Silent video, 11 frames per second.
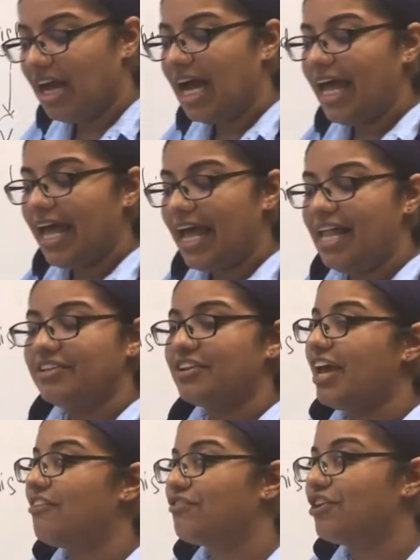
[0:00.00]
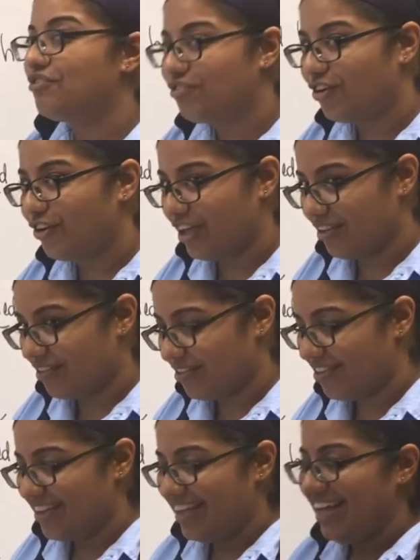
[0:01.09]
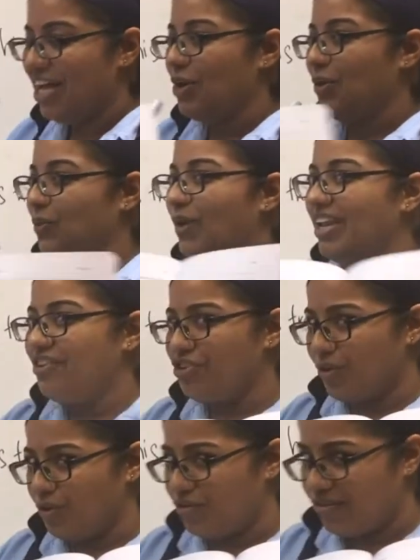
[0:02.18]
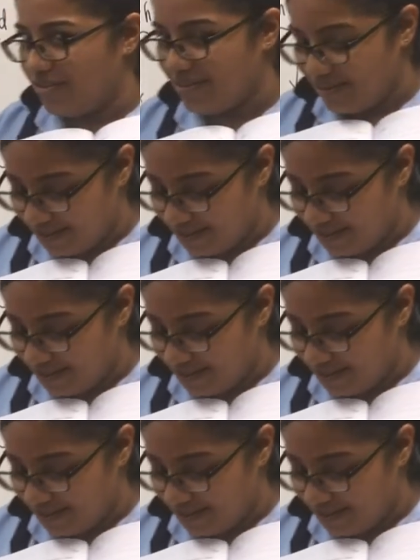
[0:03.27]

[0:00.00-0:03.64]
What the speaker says: are held every 4 years. What it shows?